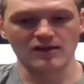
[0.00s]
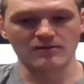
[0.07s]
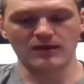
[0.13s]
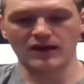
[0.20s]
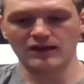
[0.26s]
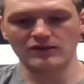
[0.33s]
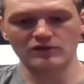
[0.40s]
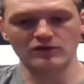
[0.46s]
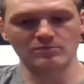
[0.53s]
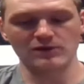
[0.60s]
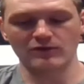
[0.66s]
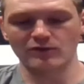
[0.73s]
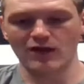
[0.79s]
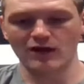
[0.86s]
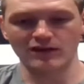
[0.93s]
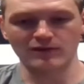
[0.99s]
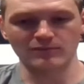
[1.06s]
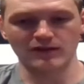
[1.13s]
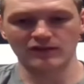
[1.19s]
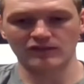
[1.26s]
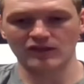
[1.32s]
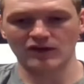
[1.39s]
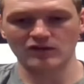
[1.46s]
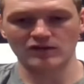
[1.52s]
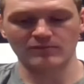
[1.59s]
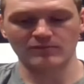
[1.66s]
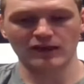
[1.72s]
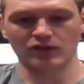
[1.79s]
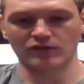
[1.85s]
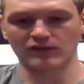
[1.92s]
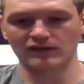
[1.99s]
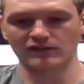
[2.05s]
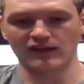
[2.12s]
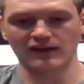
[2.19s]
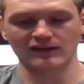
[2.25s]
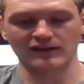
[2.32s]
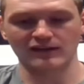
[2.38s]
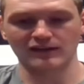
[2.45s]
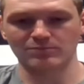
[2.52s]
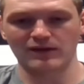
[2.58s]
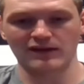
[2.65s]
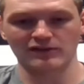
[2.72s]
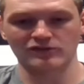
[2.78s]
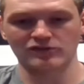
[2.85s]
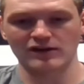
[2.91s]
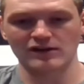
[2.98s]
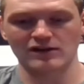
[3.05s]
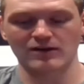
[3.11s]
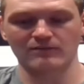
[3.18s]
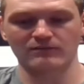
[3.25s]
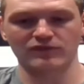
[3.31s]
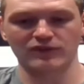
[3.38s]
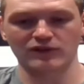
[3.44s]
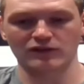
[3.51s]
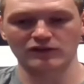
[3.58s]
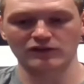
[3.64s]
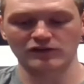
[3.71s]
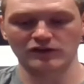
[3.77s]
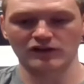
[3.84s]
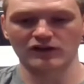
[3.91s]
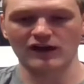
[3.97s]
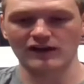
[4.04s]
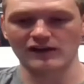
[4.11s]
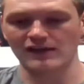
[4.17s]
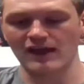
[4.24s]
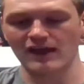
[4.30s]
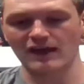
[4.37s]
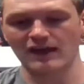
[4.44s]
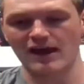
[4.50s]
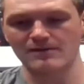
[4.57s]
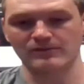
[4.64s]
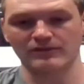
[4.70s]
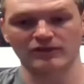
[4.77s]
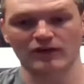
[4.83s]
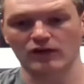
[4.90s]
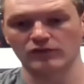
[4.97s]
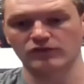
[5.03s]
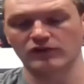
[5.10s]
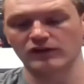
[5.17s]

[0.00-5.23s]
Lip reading: man, you could be running mid zone and my 3 technique penetrated upfield and you're cutting the A gap. It's hard for a